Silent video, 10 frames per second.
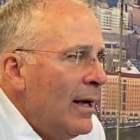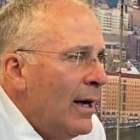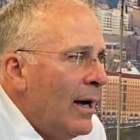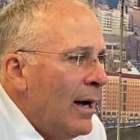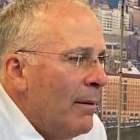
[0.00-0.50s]

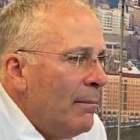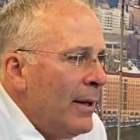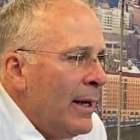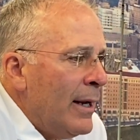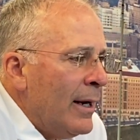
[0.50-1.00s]
um,
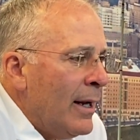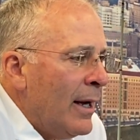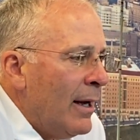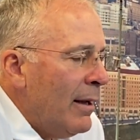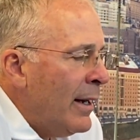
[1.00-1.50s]
and
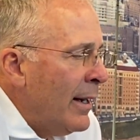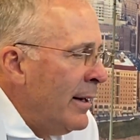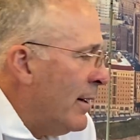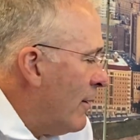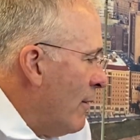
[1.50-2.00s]
uh, and he
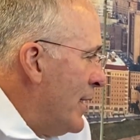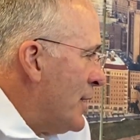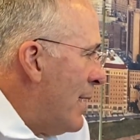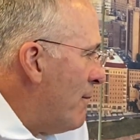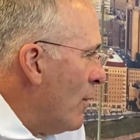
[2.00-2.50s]
did a great
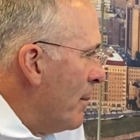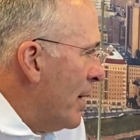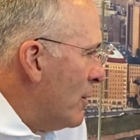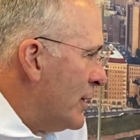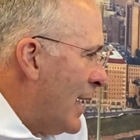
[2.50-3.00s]
job for. Him. I mean, there's